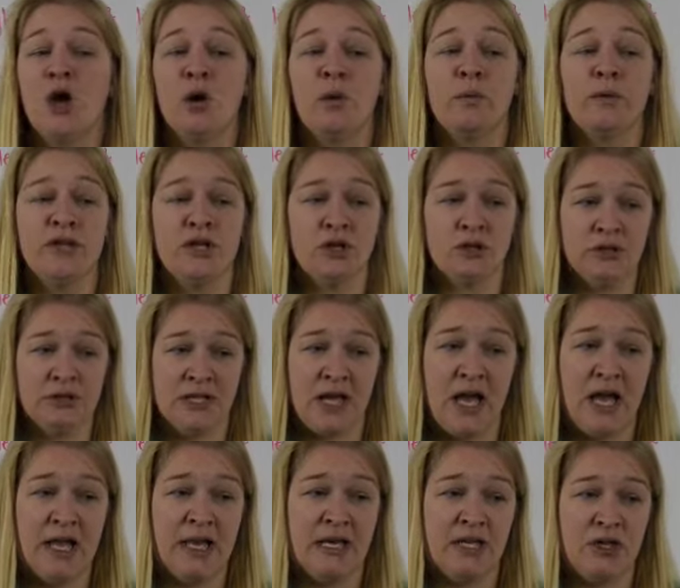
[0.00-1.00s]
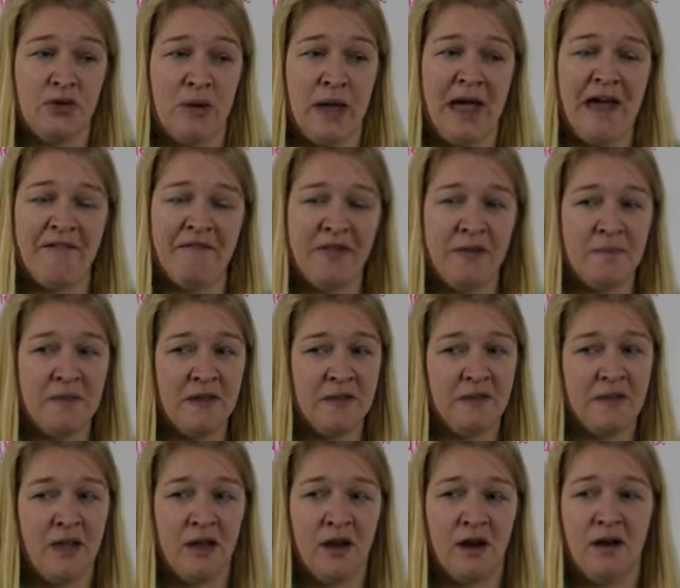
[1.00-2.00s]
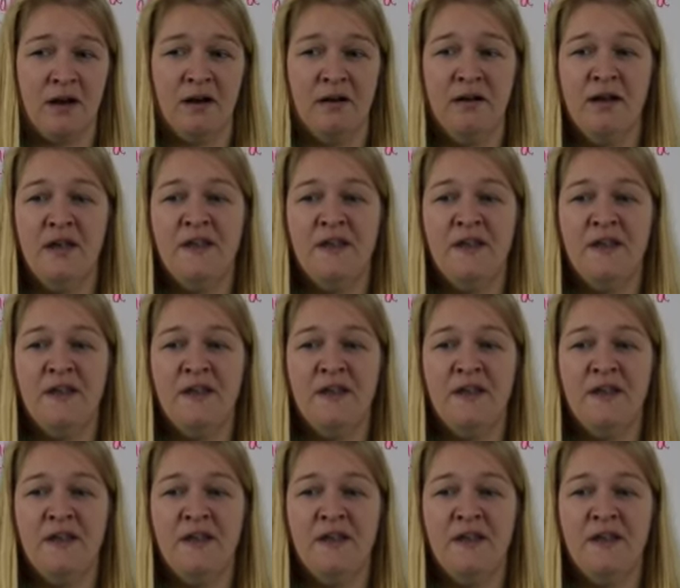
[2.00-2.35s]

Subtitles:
When you're done and you have them in there,